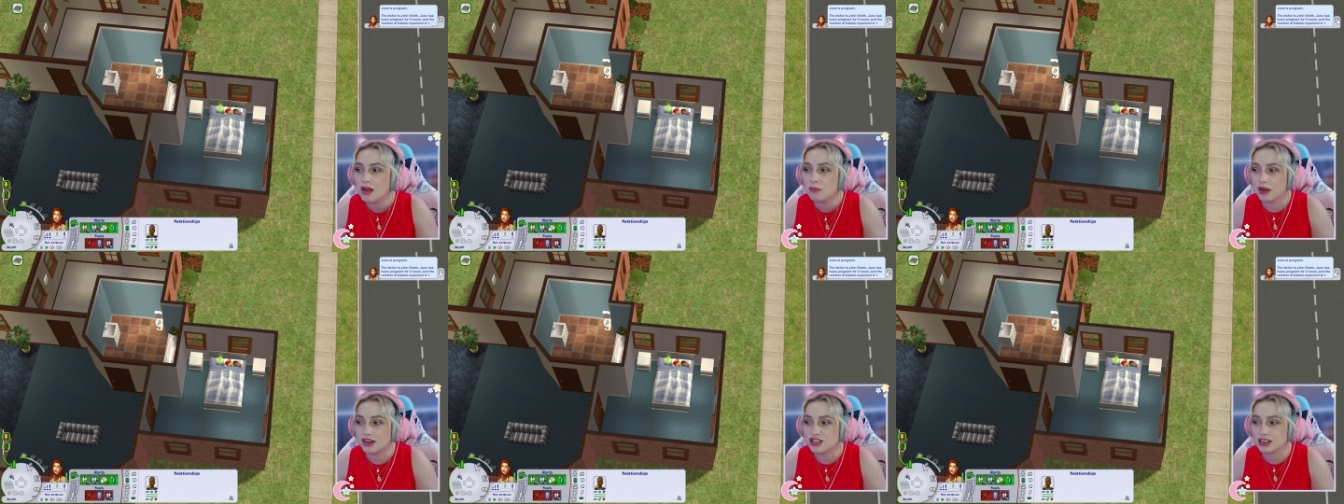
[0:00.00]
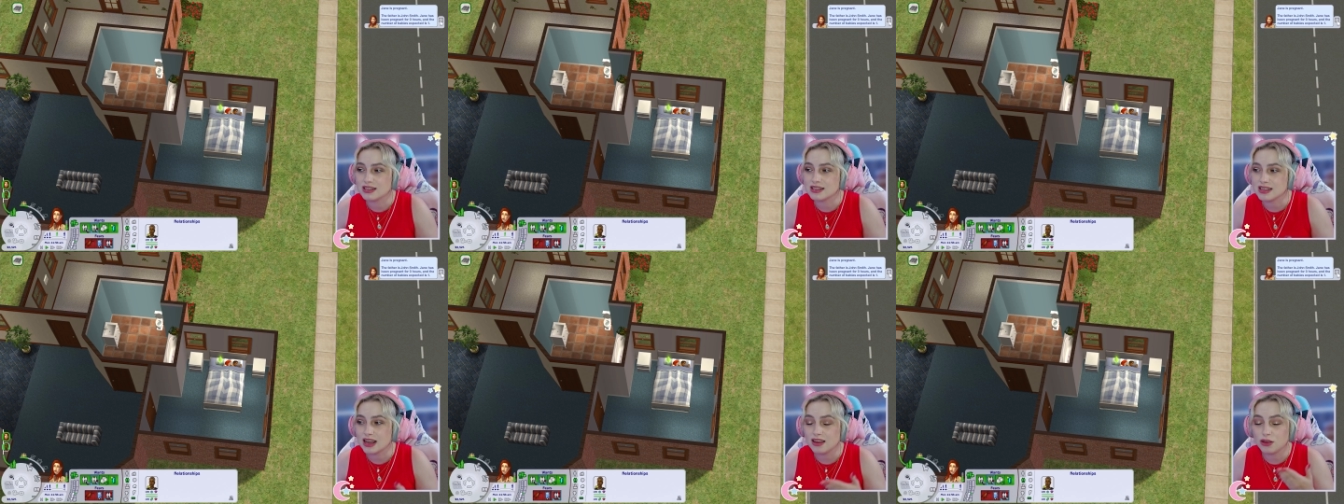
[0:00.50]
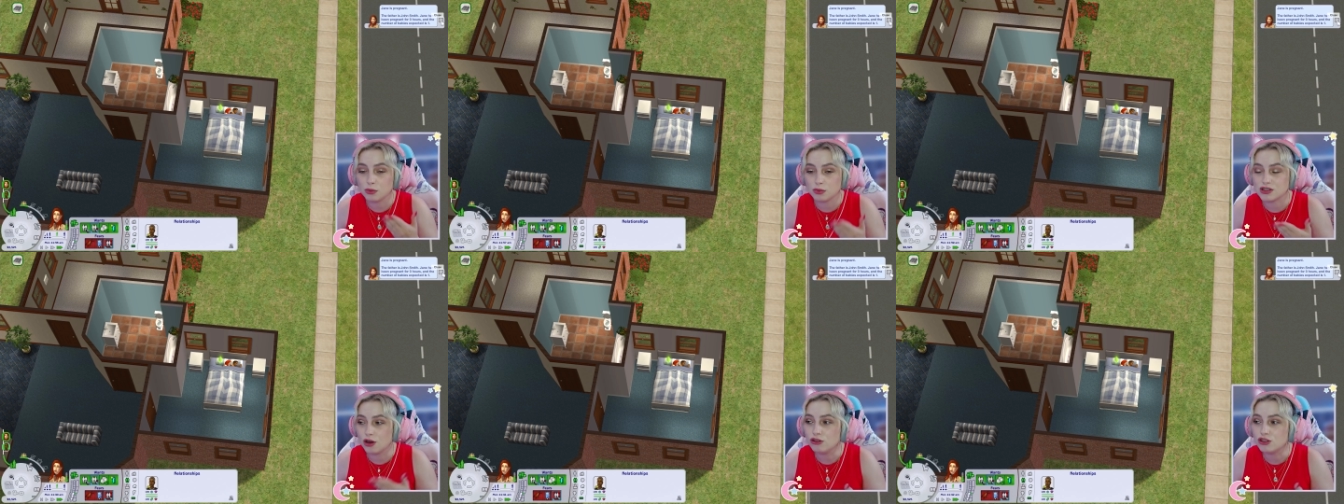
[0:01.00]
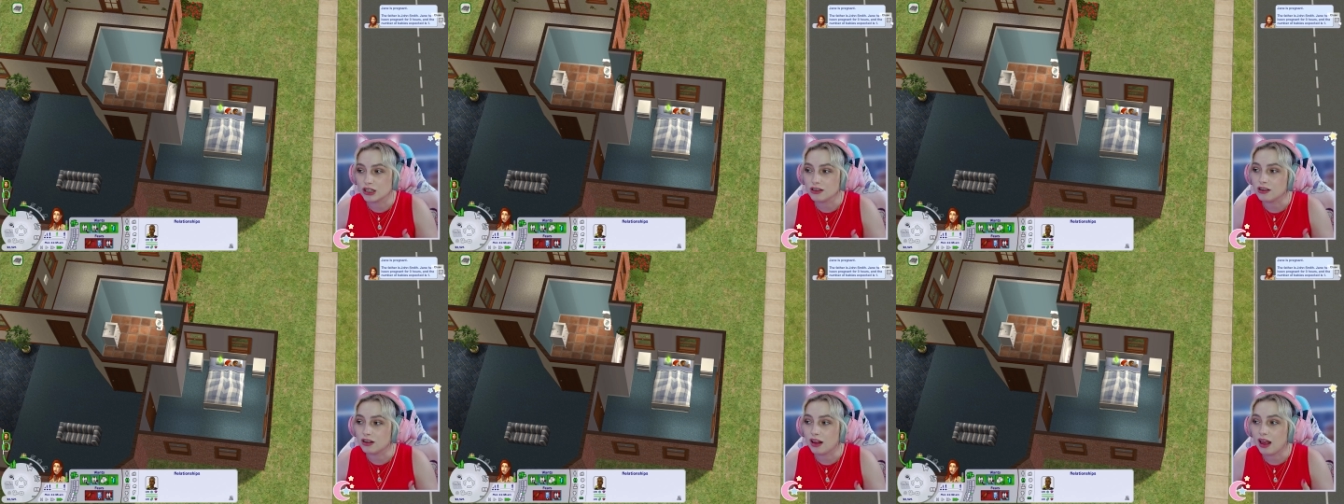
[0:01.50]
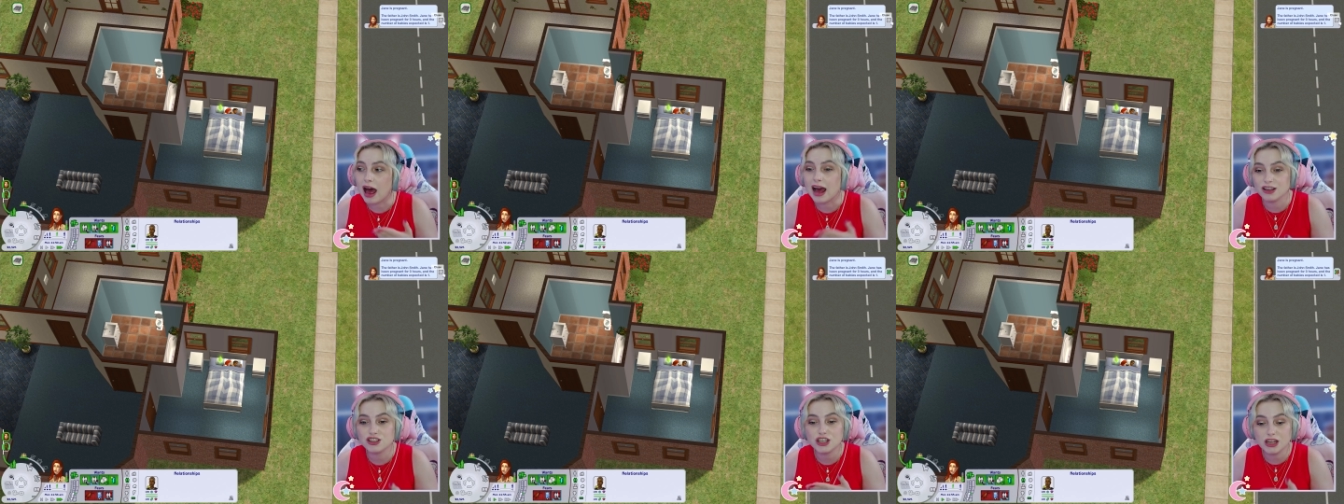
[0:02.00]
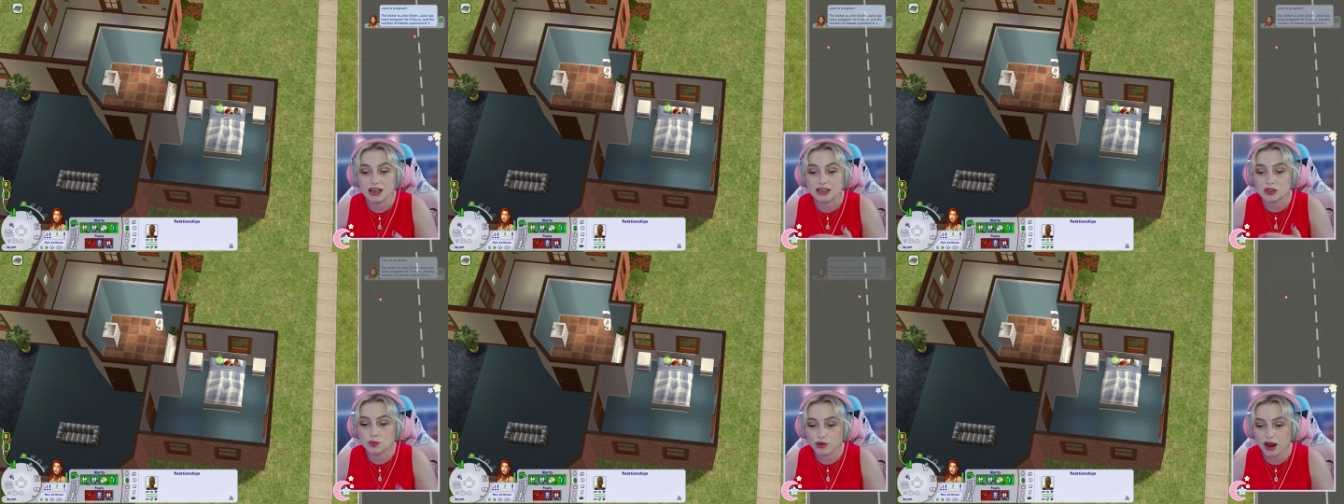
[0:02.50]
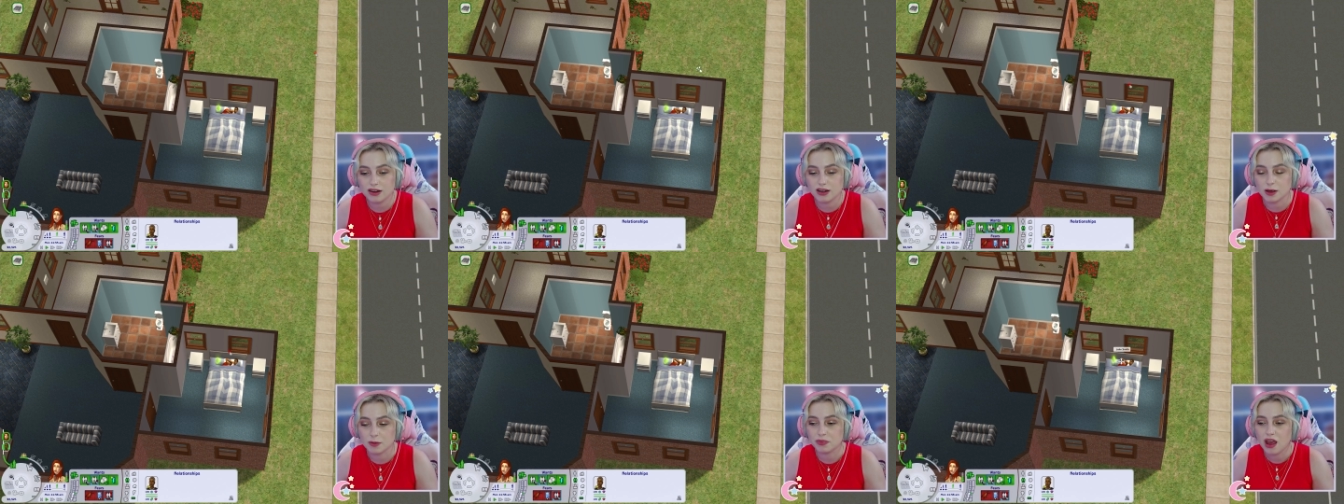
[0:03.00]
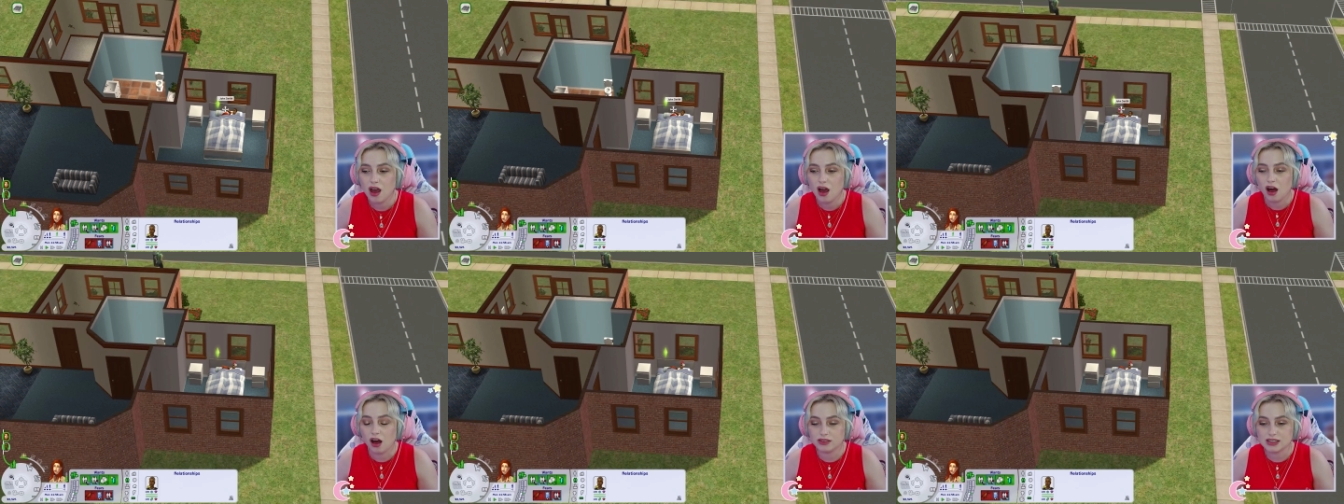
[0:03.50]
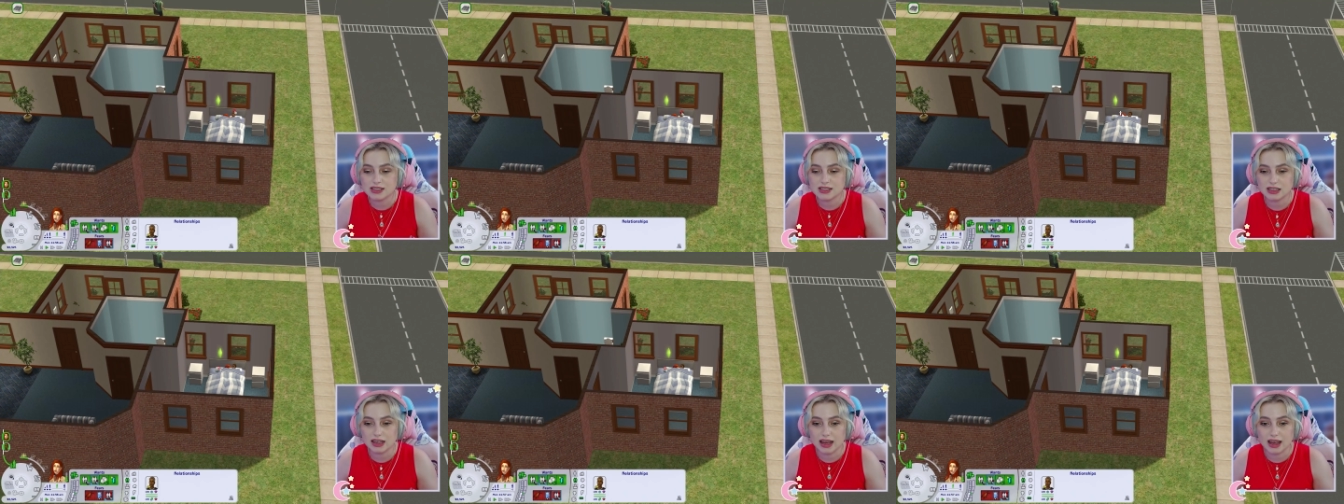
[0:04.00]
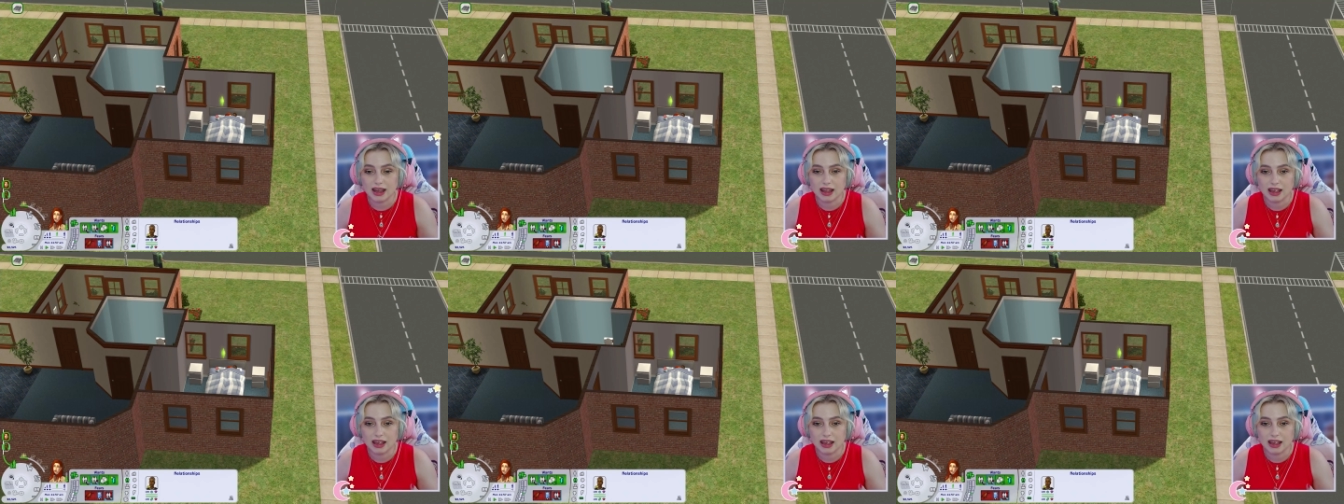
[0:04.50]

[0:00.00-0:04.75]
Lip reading: But as you can see, there was no jingle and she is pregnant. Obviously,